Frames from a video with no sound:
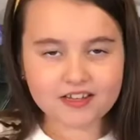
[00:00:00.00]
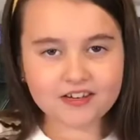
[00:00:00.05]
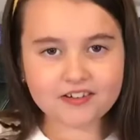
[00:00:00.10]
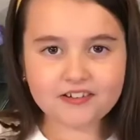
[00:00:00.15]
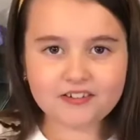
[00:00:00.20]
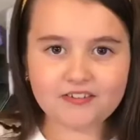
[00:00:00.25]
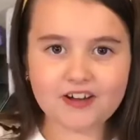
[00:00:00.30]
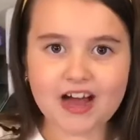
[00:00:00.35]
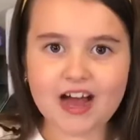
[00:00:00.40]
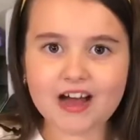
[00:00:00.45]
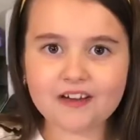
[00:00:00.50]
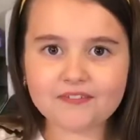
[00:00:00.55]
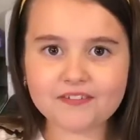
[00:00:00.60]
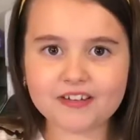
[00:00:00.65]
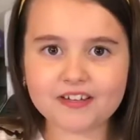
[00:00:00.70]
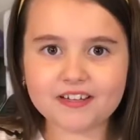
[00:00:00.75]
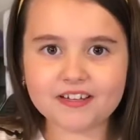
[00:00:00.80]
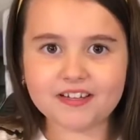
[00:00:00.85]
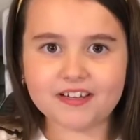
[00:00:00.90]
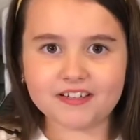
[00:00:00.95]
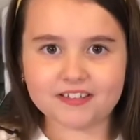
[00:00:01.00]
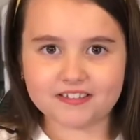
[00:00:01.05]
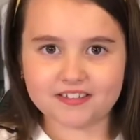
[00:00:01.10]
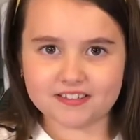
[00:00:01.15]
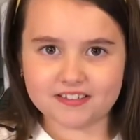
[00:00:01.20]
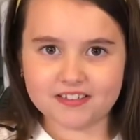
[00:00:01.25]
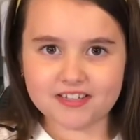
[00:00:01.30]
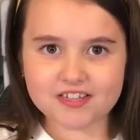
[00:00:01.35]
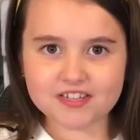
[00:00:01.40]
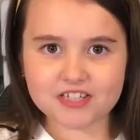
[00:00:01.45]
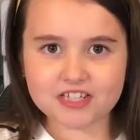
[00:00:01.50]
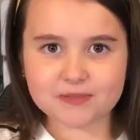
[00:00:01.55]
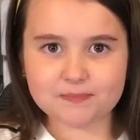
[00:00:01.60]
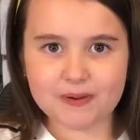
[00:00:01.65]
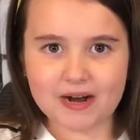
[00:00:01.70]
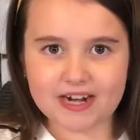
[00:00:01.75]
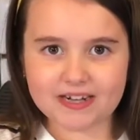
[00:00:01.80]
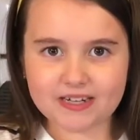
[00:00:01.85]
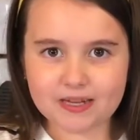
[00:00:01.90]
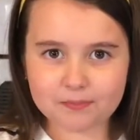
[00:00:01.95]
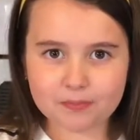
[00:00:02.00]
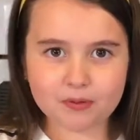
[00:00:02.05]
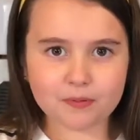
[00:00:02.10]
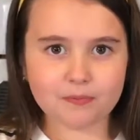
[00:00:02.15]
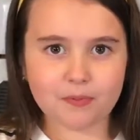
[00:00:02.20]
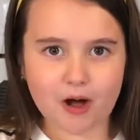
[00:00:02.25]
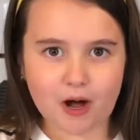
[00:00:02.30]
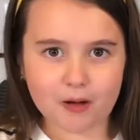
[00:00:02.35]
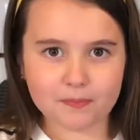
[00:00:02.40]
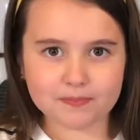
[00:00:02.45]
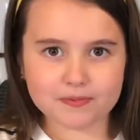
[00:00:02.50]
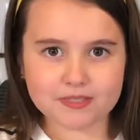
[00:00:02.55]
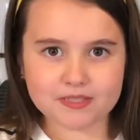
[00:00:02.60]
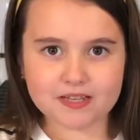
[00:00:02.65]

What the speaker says: you have it! Delicious pineapple pops.